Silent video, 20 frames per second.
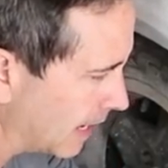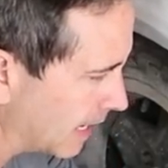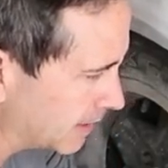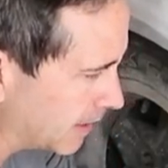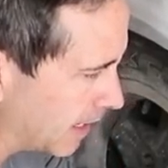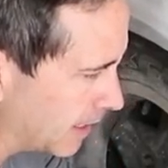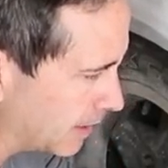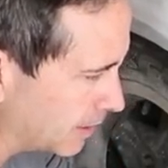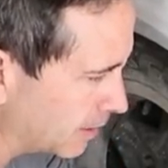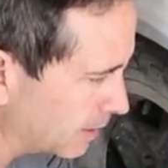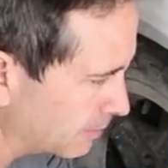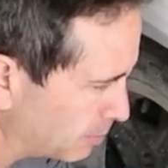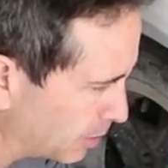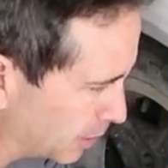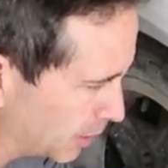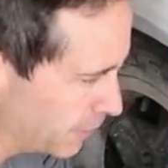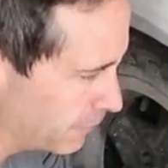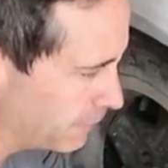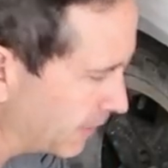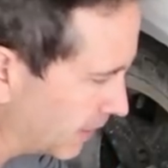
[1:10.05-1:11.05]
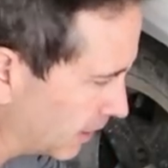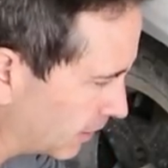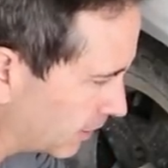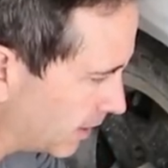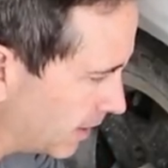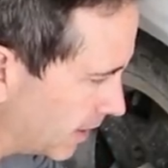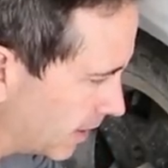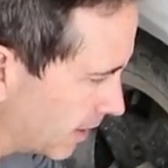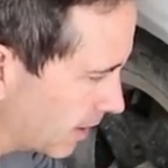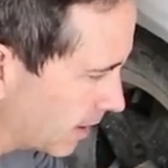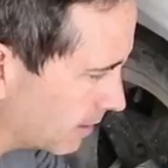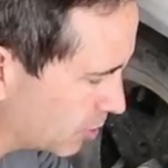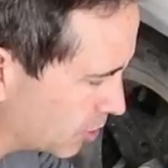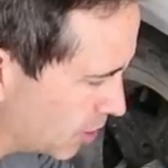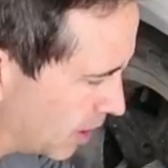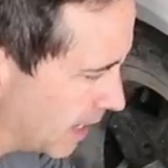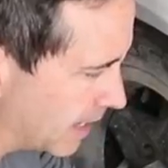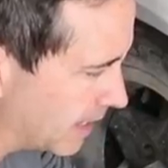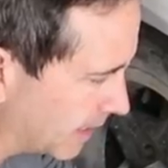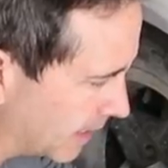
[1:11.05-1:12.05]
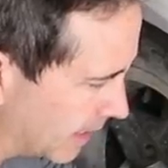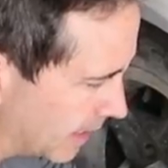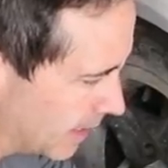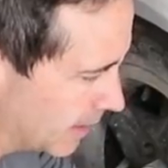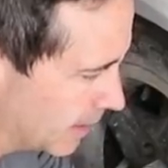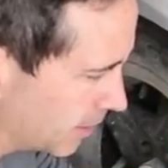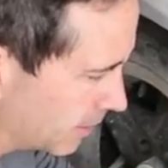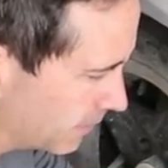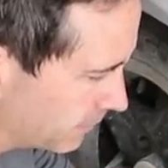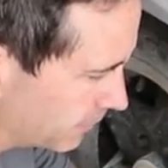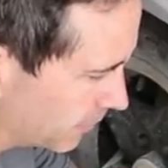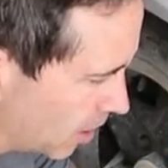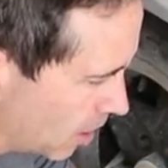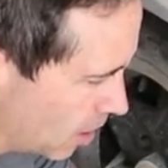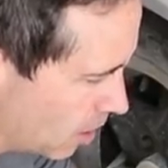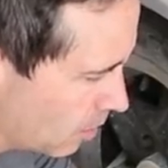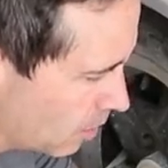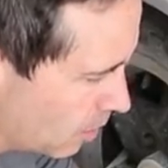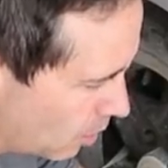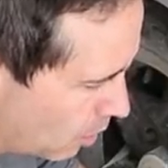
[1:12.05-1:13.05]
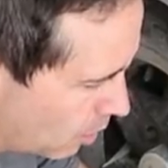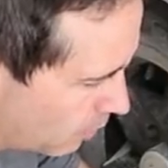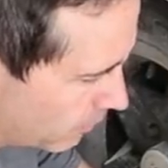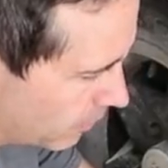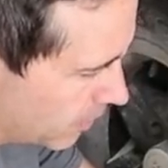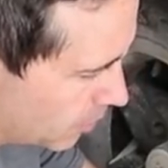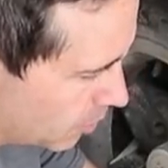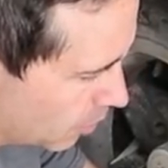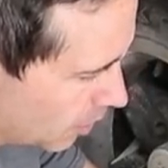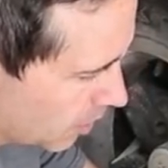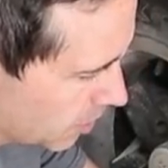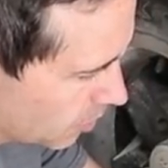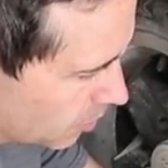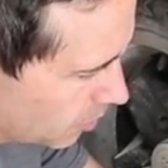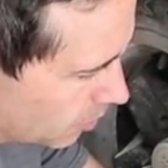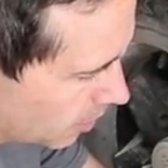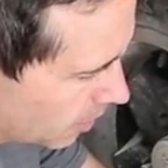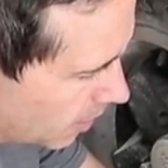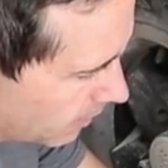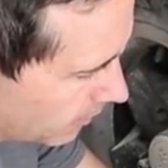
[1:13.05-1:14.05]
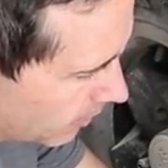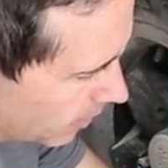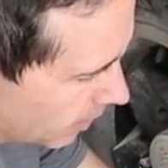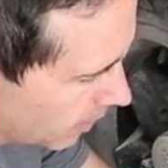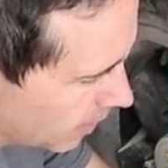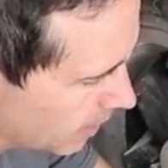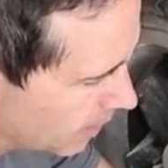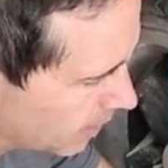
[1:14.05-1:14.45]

As I put the filler here, I'm trying to get it to flow over the torsion hole cover.